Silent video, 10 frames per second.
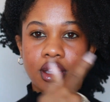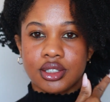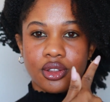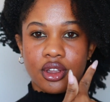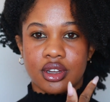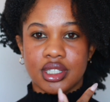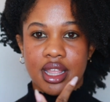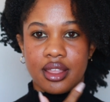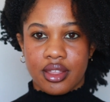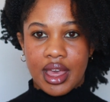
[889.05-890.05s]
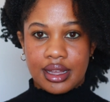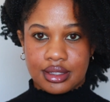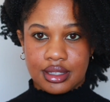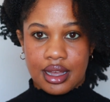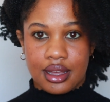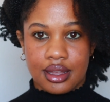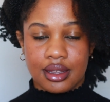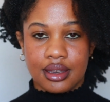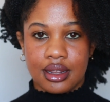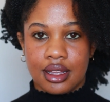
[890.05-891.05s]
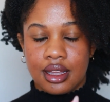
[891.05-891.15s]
So there's that side.